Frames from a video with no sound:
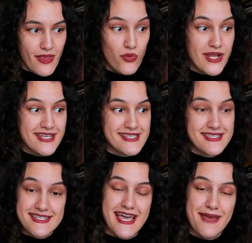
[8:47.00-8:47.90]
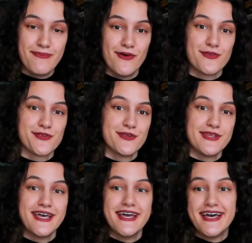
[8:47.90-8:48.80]
when it's the same
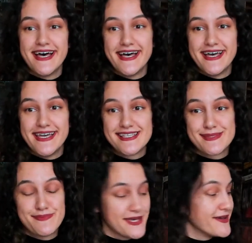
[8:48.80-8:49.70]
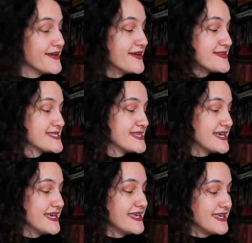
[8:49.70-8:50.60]
motion? It's because
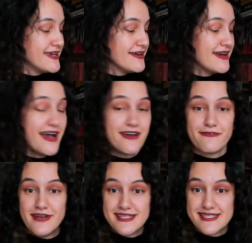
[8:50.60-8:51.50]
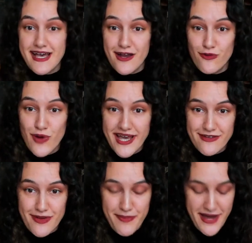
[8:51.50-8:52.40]
here our frets are
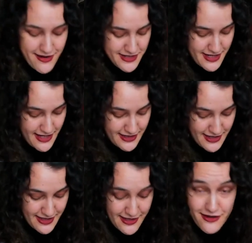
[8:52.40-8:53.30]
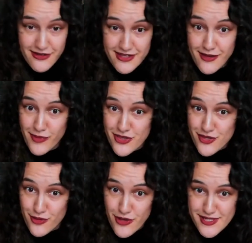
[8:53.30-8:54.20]
wider apart and here they're
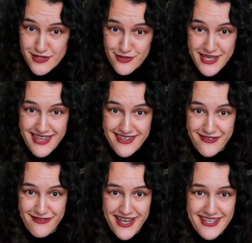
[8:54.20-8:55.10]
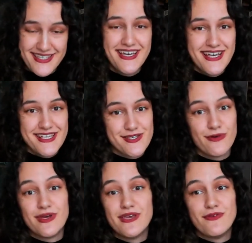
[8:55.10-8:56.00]
much closer together, right?
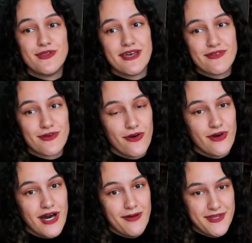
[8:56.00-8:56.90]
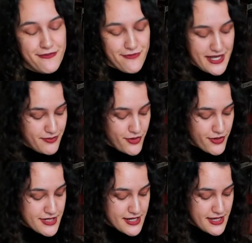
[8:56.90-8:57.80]
So if you never go up the
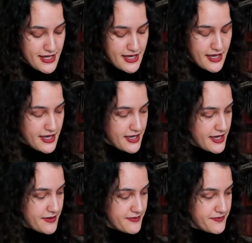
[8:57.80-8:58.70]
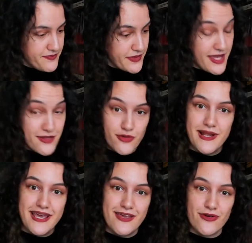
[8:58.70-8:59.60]
fretboard and you
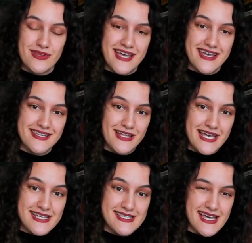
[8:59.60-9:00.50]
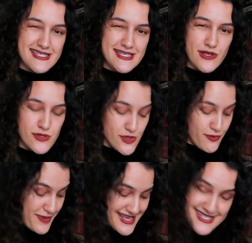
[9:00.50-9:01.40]
play your technical exercises also
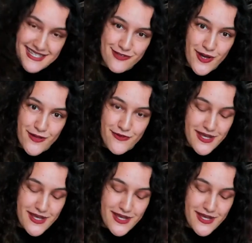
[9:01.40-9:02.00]
past the 12th